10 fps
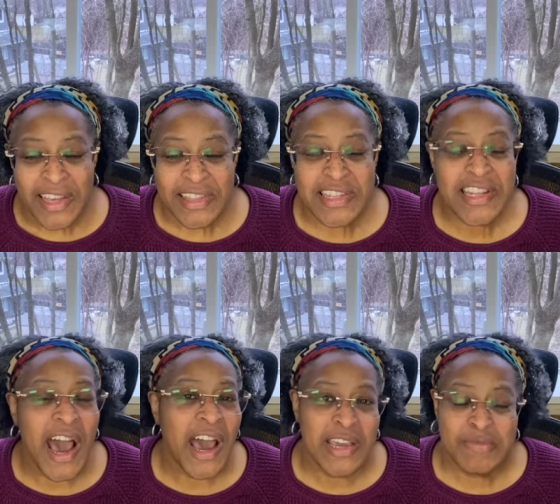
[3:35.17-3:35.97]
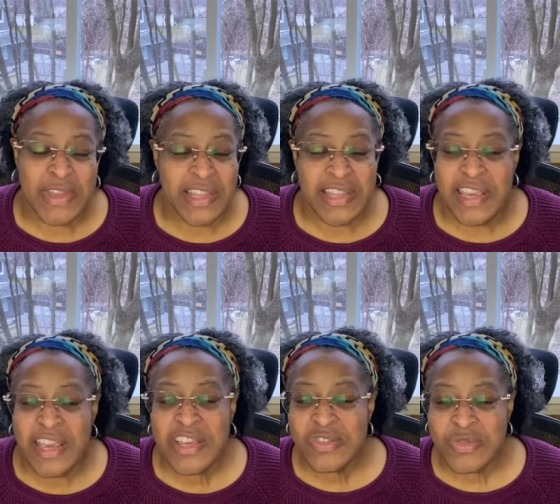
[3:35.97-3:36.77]
The time that the
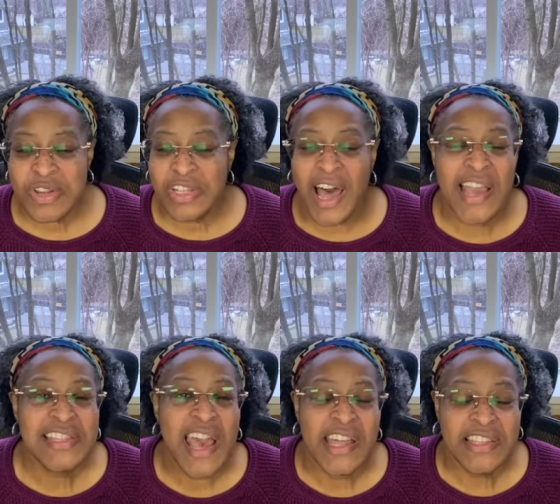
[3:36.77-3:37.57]
Israelites had